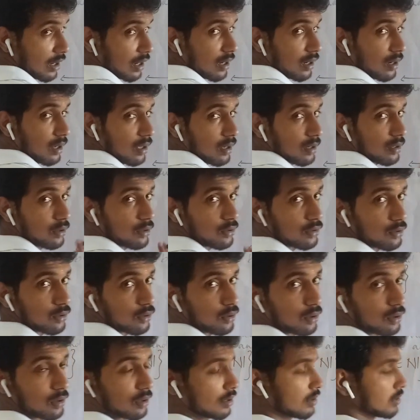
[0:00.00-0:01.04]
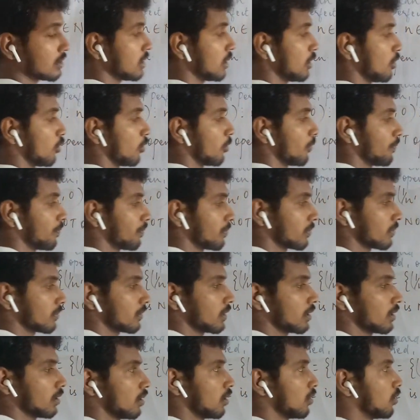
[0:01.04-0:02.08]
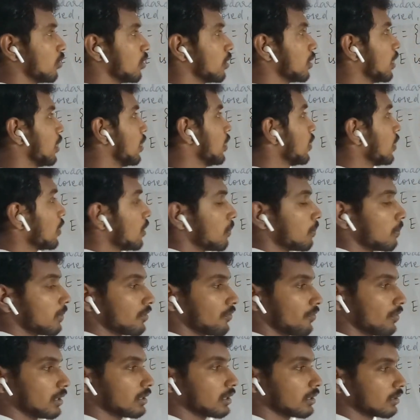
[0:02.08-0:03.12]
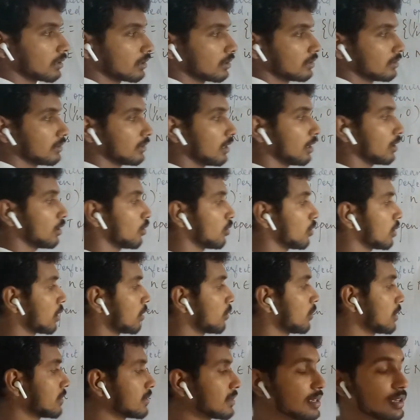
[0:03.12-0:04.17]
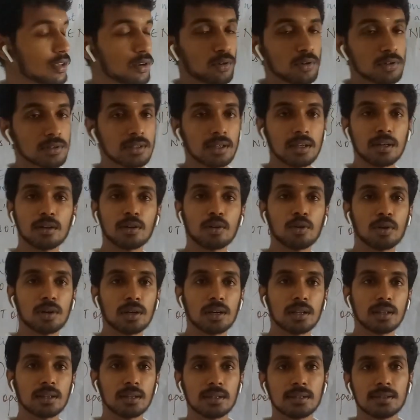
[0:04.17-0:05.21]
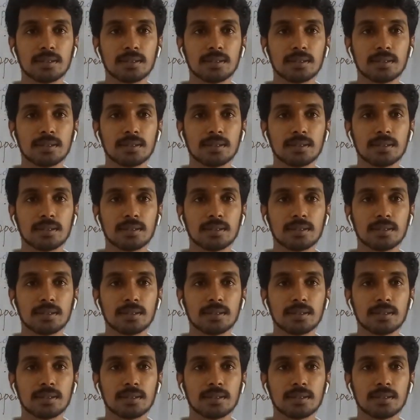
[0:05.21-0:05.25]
very near to 0. Okay. But whether 0, 0 is included in